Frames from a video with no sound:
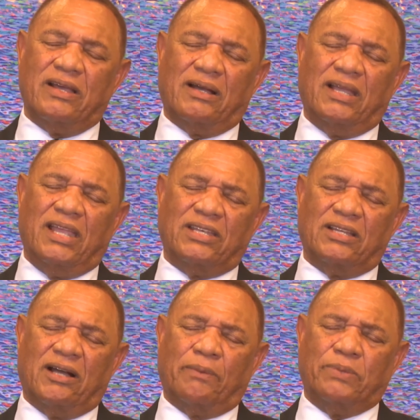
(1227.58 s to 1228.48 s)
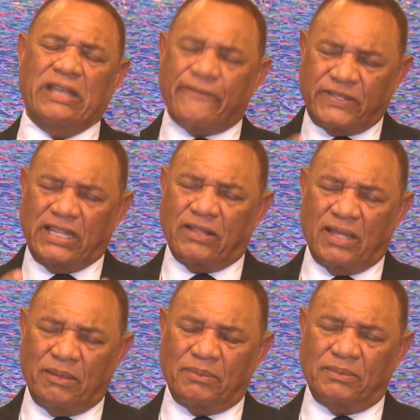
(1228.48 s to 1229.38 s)
in uplifting
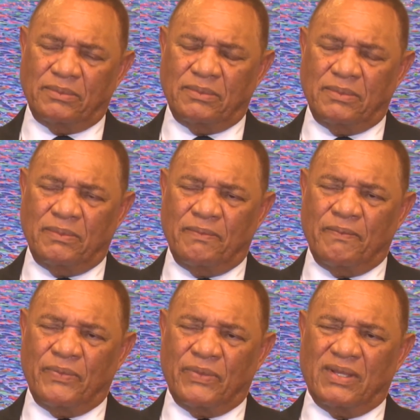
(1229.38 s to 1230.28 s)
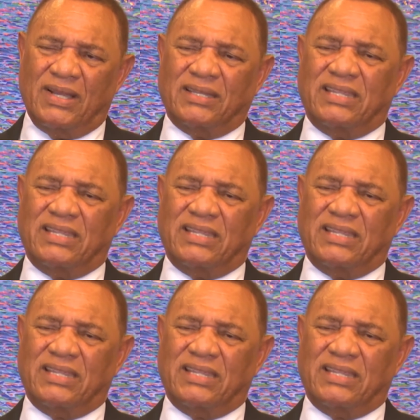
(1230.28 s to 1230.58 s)
them and